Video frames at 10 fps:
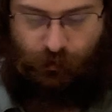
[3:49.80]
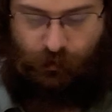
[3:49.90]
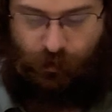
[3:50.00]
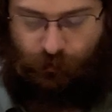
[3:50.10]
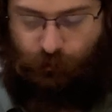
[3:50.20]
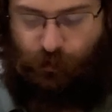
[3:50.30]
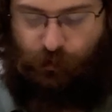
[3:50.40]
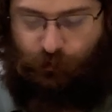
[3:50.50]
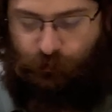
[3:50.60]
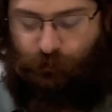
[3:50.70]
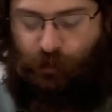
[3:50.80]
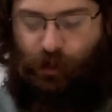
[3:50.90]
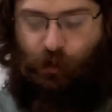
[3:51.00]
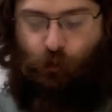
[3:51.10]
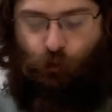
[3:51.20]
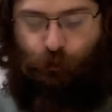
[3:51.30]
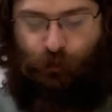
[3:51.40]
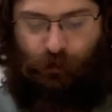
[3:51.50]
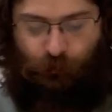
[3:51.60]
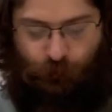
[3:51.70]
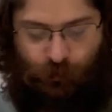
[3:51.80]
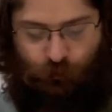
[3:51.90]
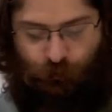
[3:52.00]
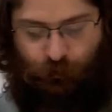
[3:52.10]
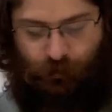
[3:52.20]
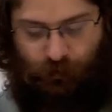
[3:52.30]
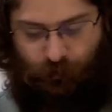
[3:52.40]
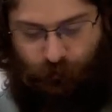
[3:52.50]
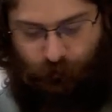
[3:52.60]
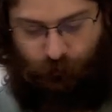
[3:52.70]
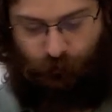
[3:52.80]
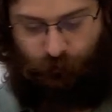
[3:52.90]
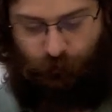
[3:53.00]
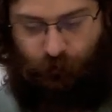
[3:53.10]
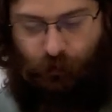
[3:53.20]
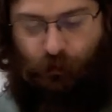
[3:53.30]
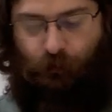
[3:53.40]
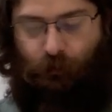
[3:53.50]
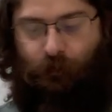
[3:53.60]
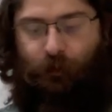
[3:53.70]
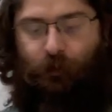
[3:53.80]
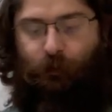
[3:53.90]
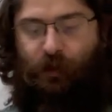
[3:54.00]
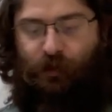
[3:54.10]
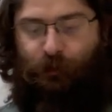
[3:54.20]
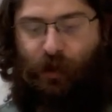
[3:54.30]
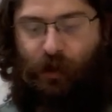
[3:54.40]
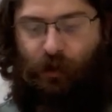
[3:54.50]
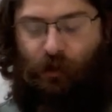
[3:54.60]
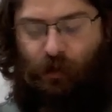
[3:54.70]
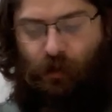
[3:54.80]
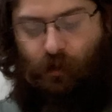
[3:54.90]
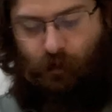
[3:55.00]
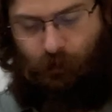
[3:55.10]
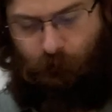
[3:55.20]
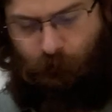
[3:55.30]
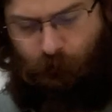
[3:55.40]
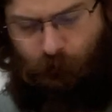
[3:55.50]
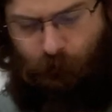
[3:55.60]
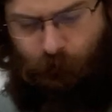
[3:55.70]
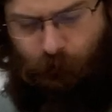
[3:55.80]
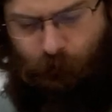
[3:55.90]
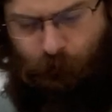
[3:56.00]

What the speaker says: down the middle and hope that we drew it in roughly the right spot. I'm